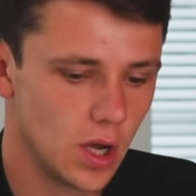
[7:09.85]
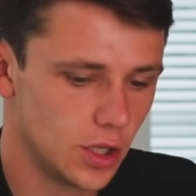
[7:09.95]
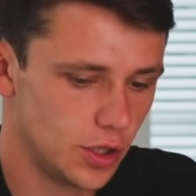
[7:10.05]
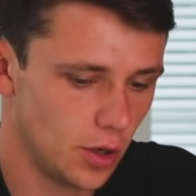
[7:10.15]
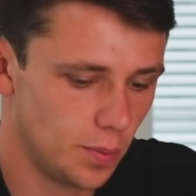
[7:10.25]

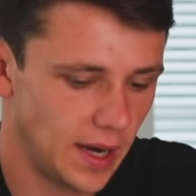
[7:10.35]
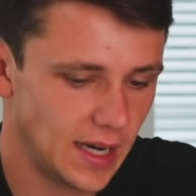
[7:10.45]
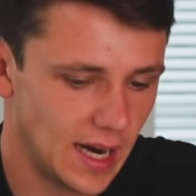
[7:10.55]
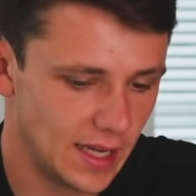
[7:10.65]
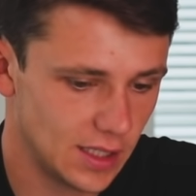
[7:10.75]
So you could bring
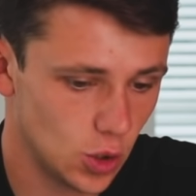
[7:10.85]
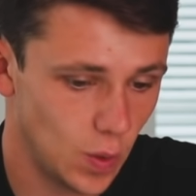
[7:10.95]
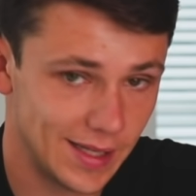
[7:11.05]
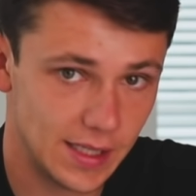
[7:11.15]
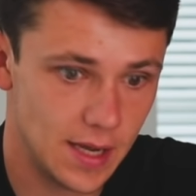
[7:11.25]
that into
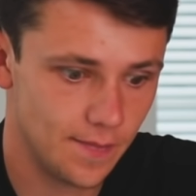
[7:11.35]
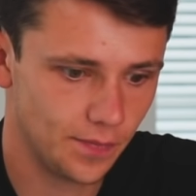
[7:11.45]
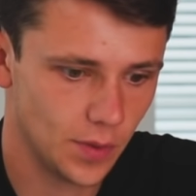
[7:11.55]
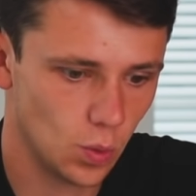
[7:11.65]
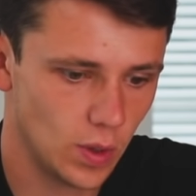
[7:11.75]
20,
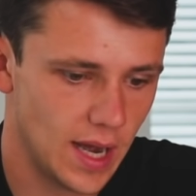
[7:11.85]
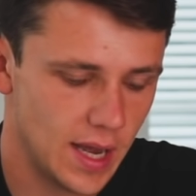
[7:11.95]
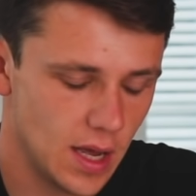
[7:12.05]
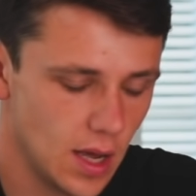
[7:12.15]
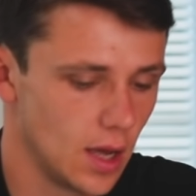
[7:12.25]
okay?